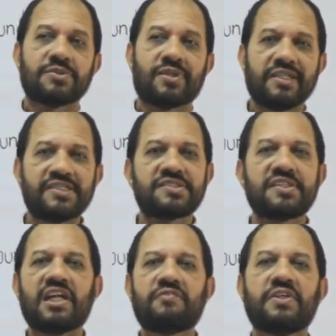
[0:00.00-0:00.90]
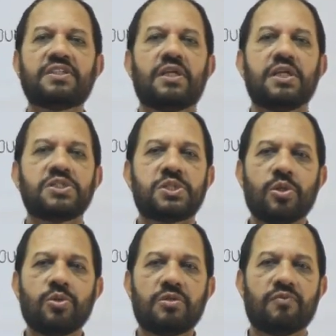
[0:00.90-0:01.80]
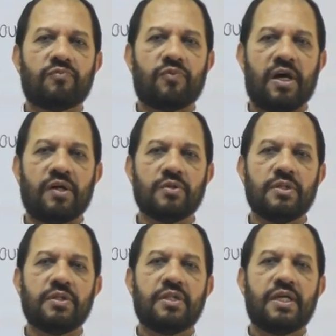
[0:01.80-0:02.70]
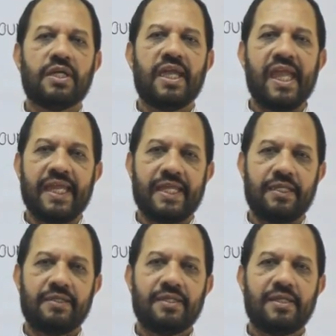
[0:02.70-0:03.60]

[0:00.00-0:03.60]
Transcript: So let's start with short vowel A.